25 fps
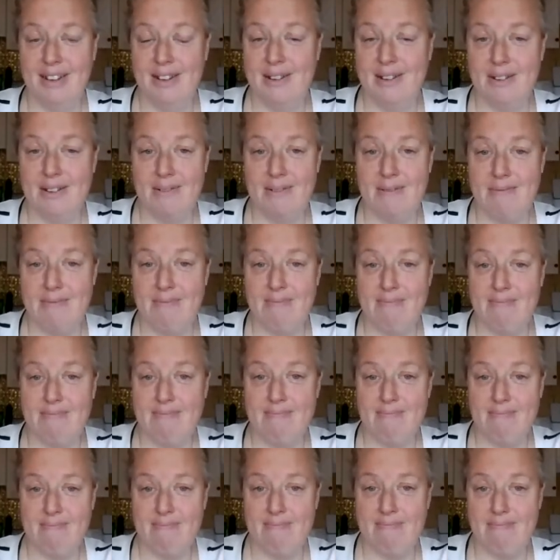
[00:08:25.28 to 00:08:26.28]

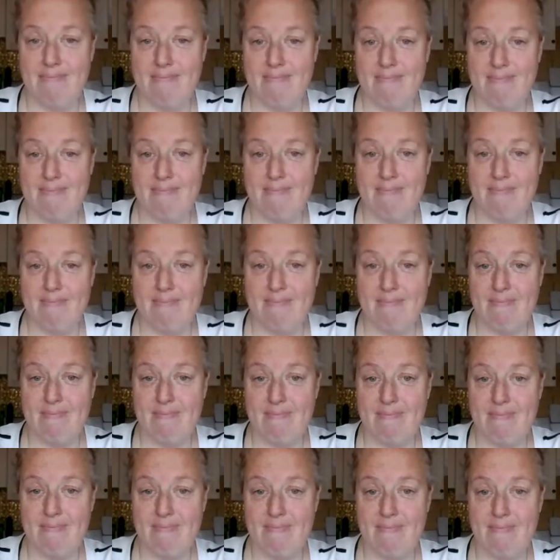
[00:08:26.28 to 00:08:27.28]

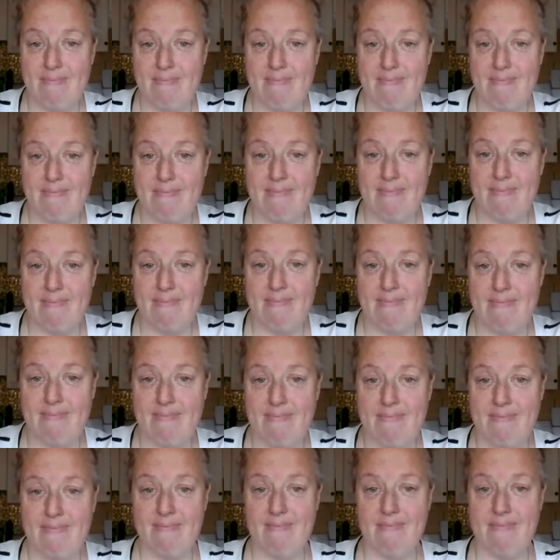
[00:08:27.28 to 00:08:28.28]

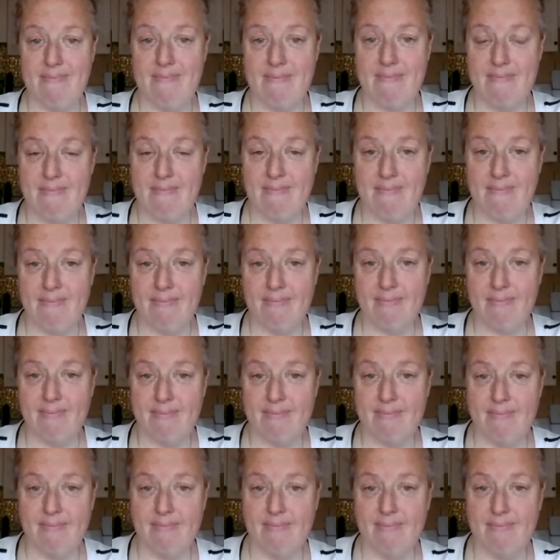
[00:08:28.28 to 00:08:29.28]

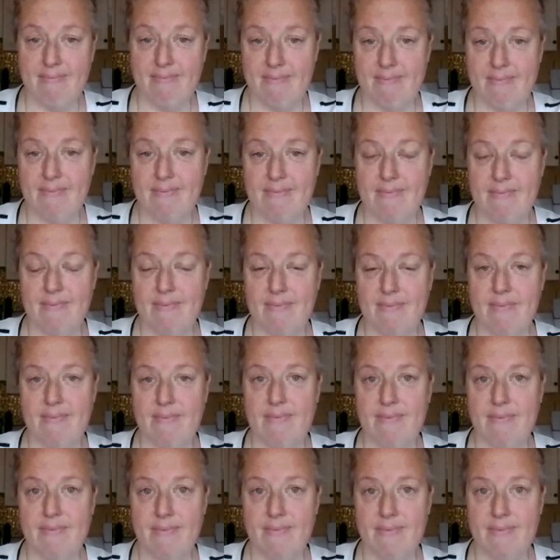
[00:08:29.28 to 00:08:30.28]

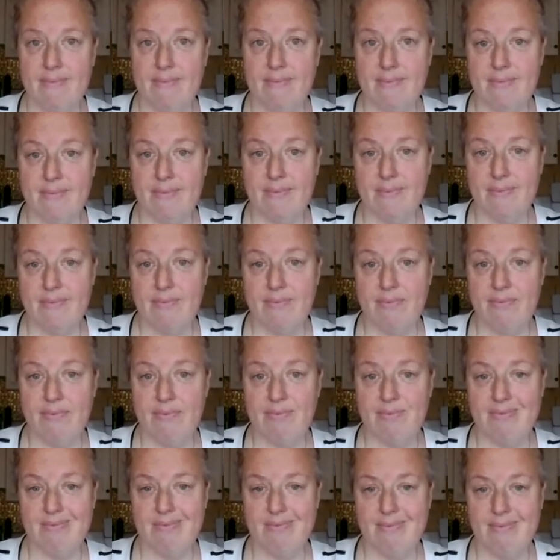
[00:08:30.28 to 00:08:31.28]

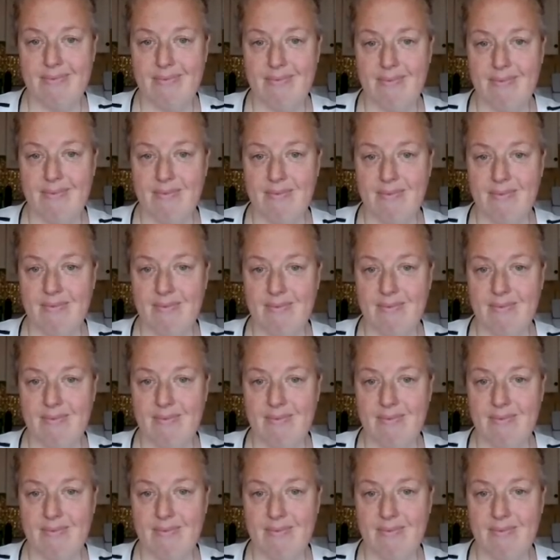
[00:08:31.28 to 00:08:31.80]
(silent)